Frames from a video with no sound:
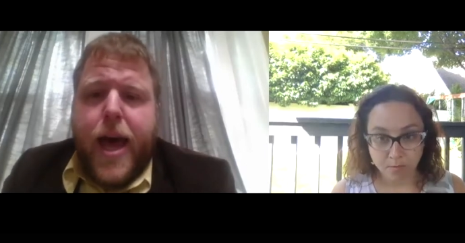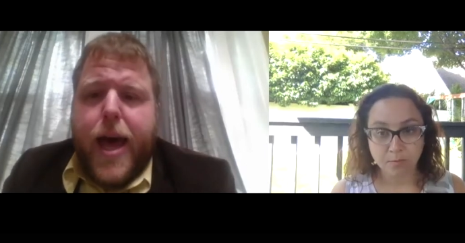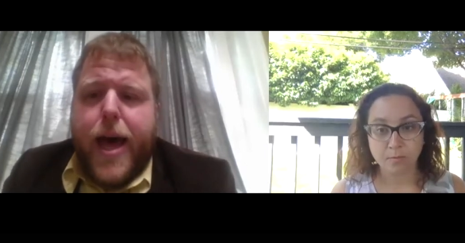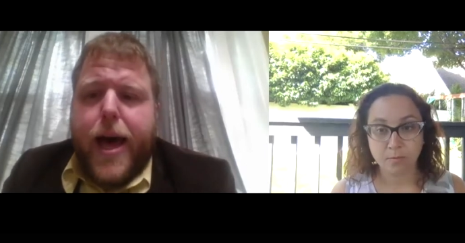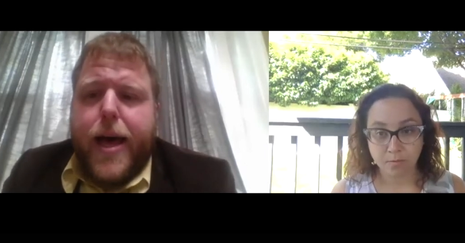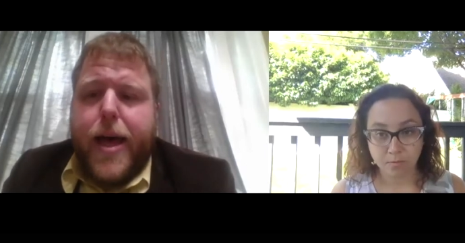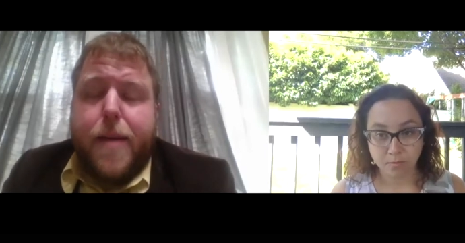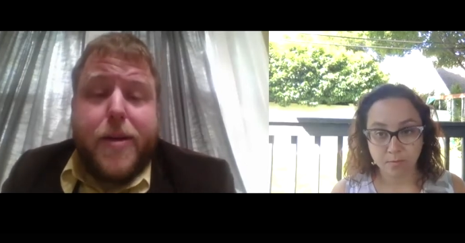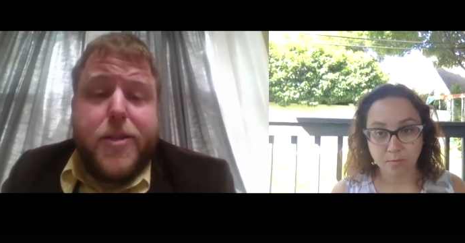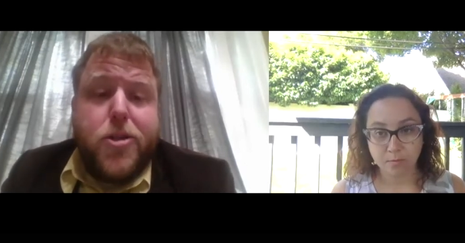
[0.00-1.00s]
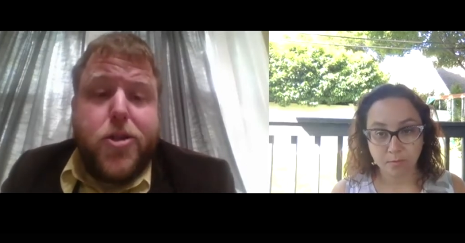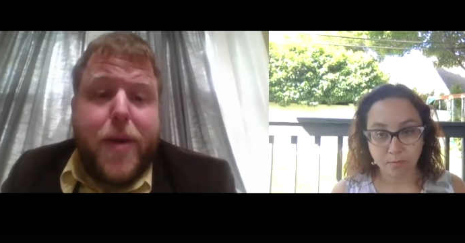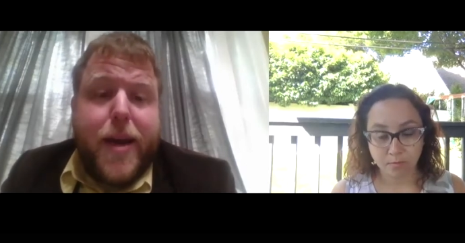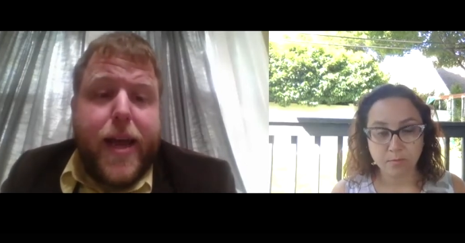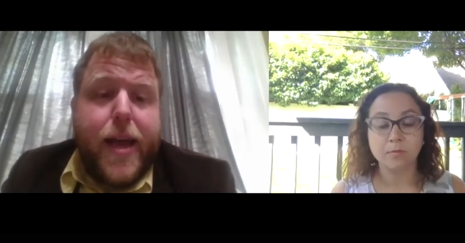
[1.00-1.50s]
Speaker 1: uh, and my social
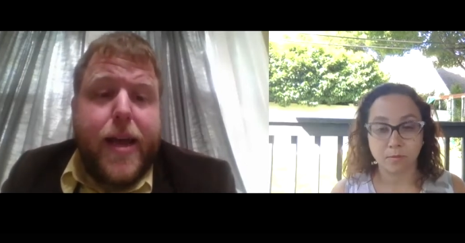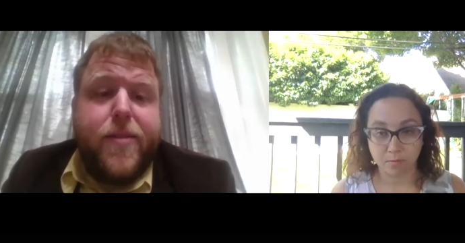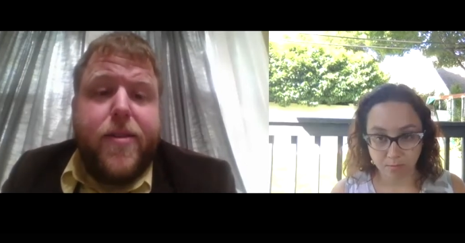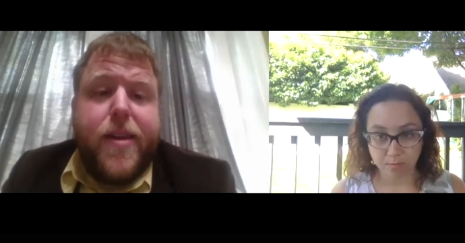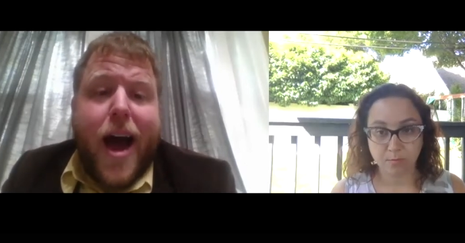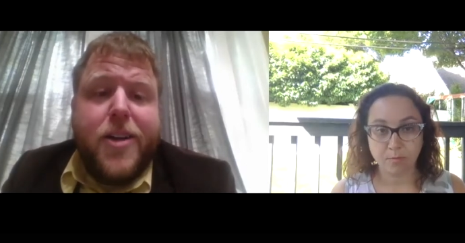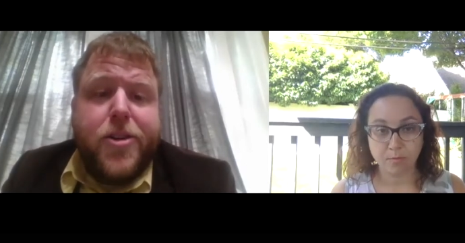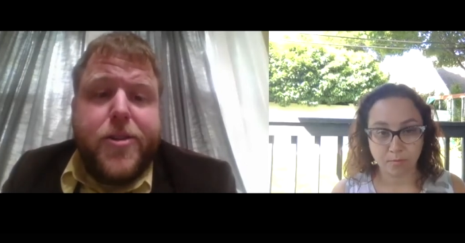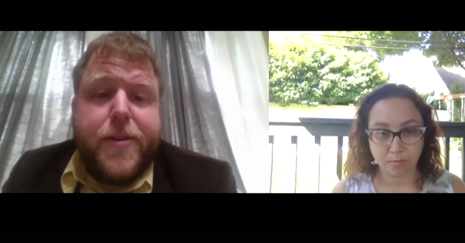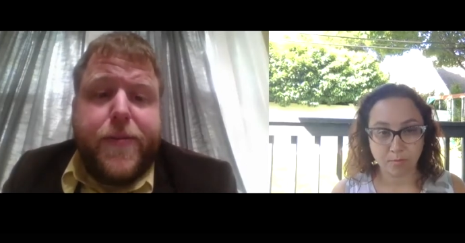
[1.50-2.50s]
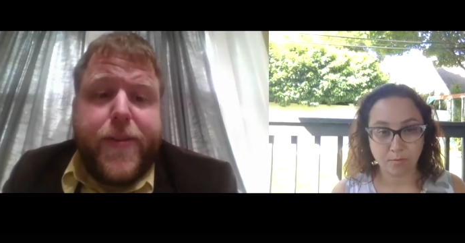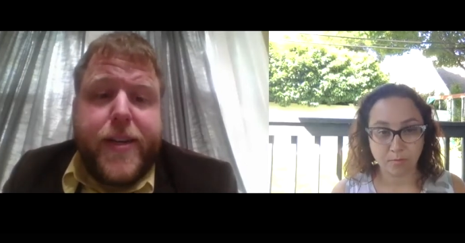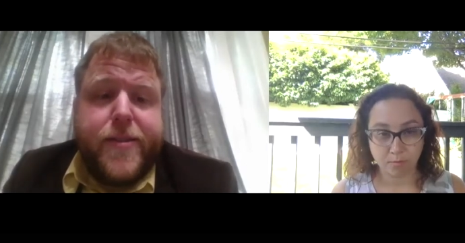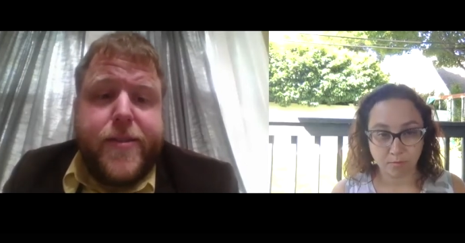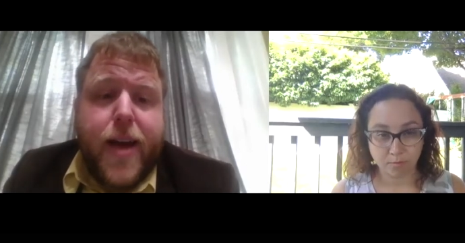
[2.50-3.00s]
media. It's
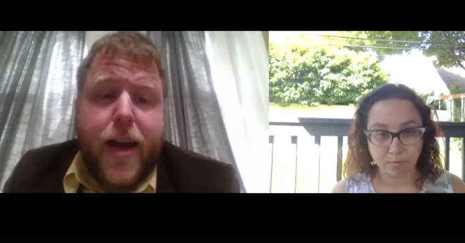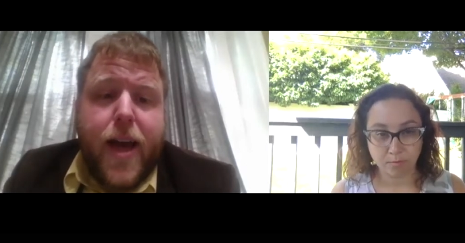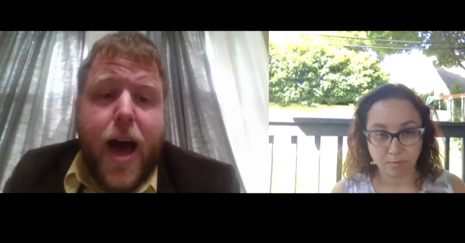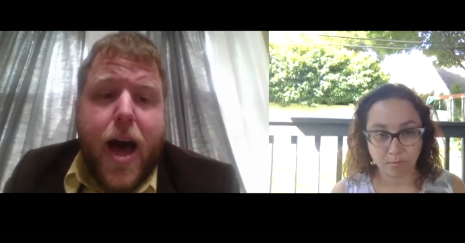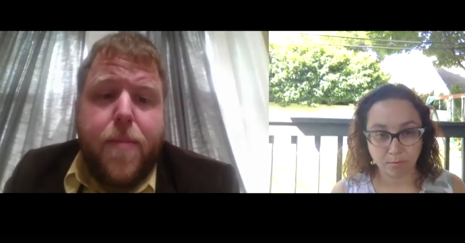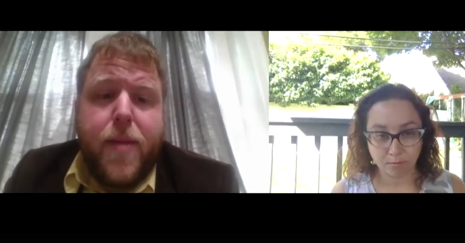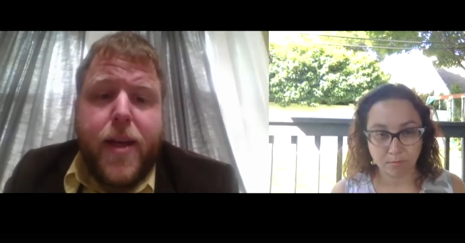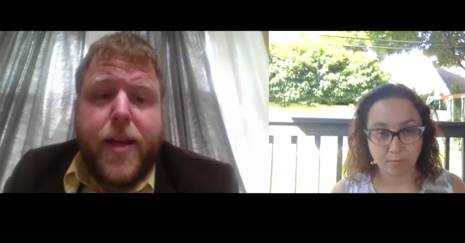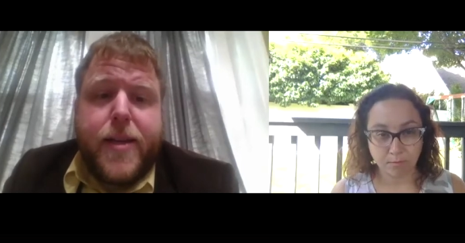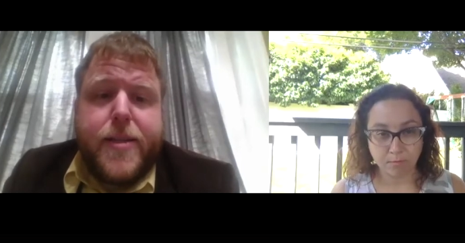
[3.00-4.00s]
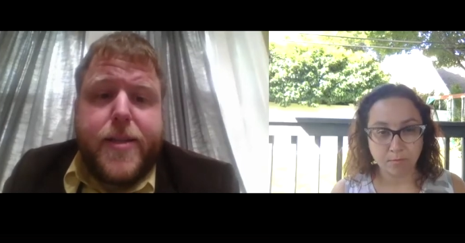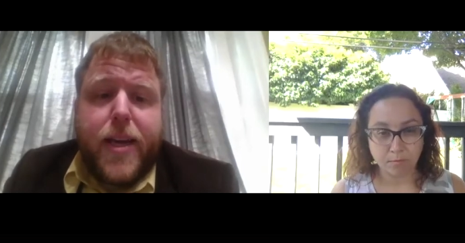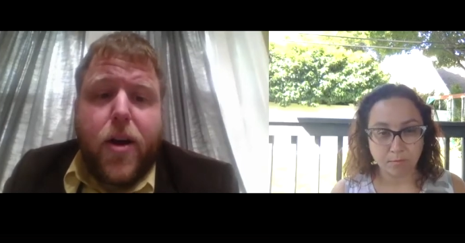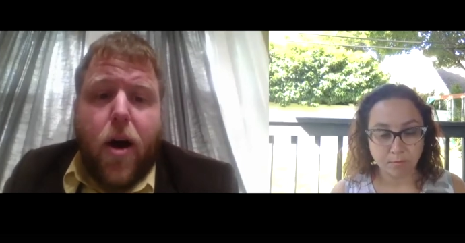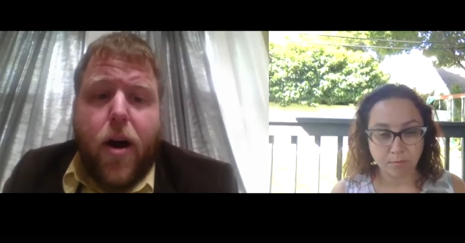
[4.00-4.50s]
drdefinis.com,
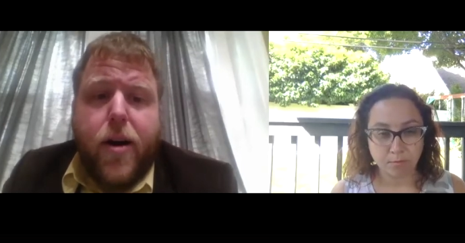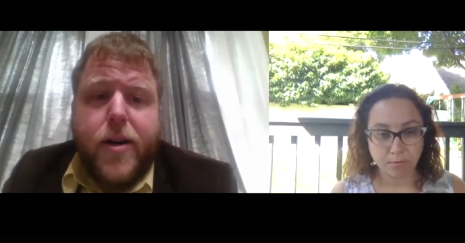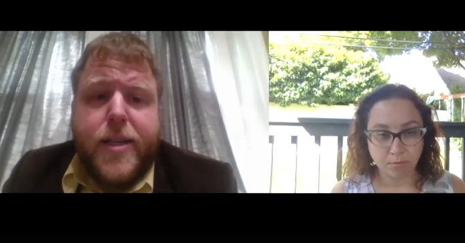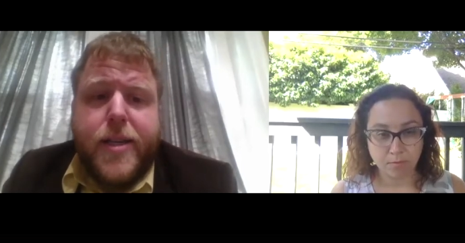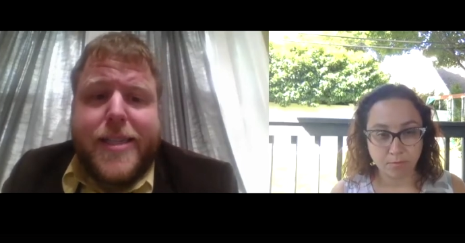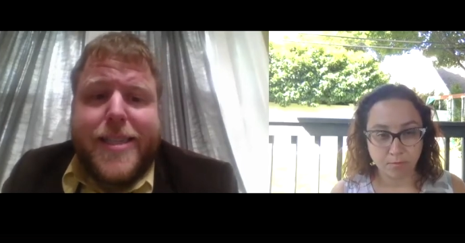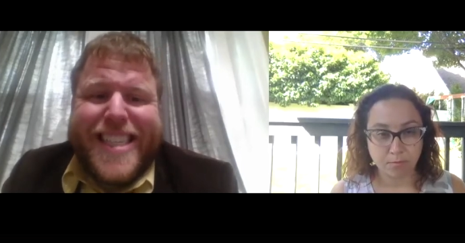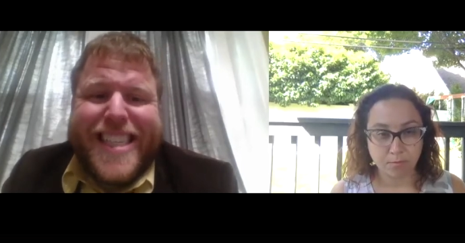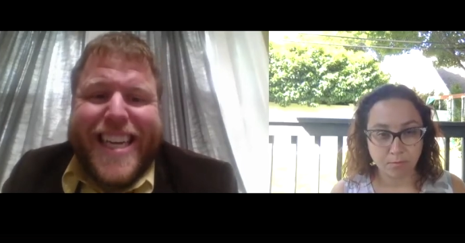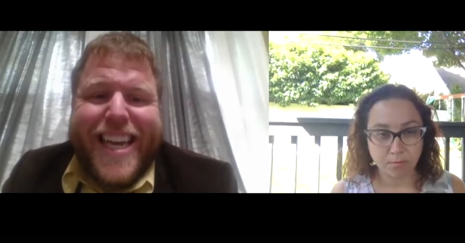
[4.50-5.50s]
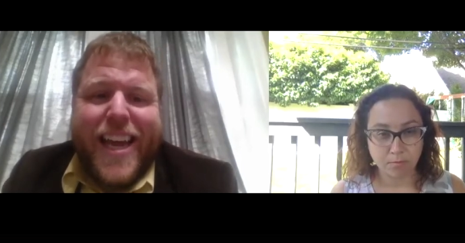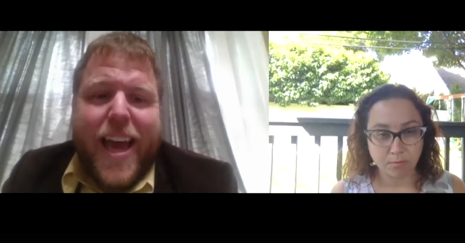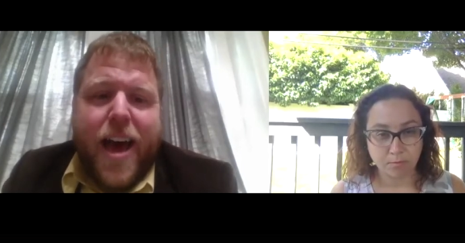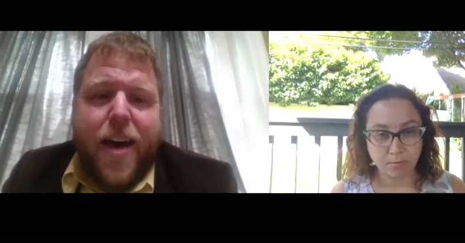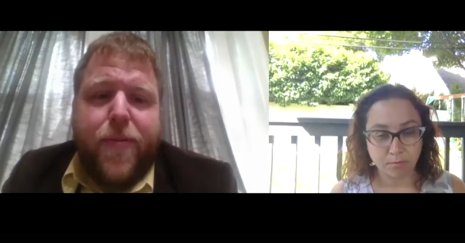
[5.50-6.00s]
D R D E
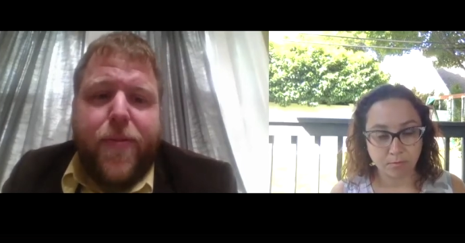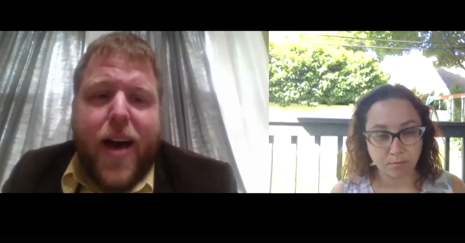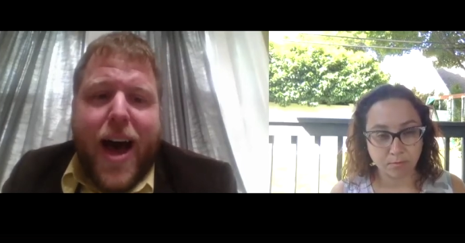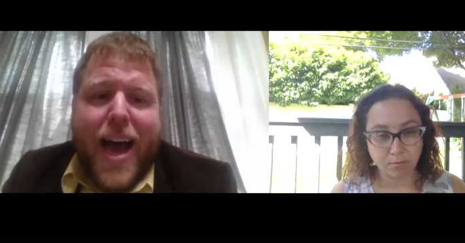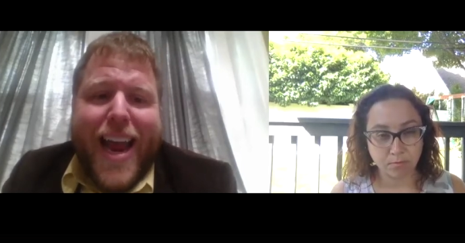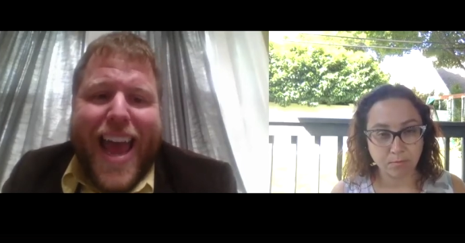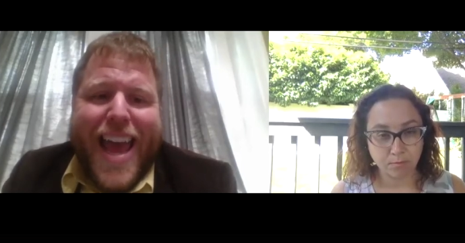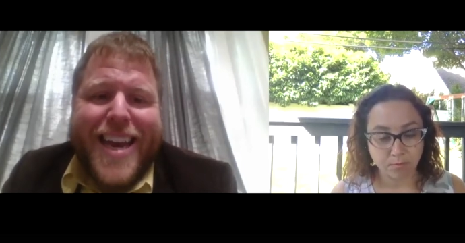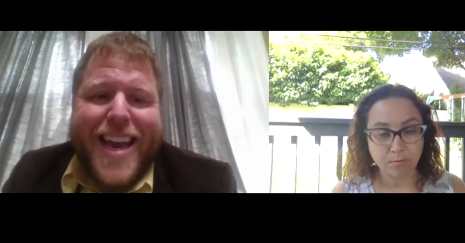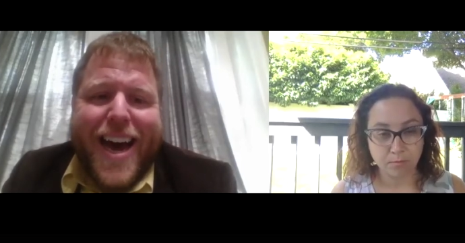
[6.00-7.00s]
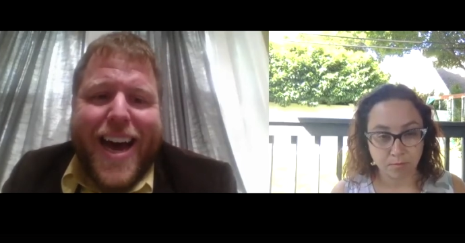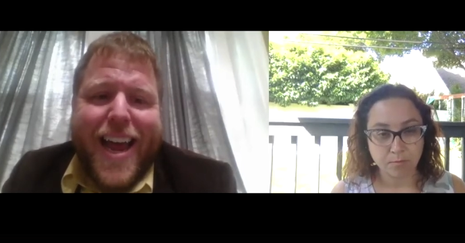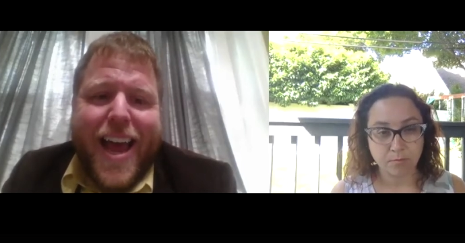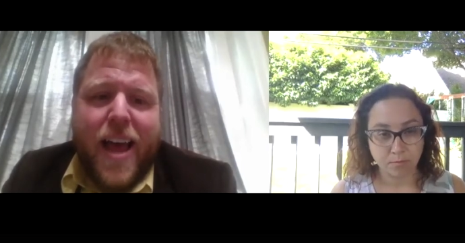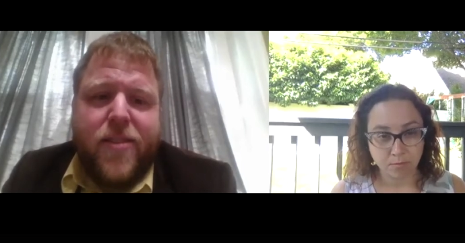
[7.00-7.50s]
F I N I S,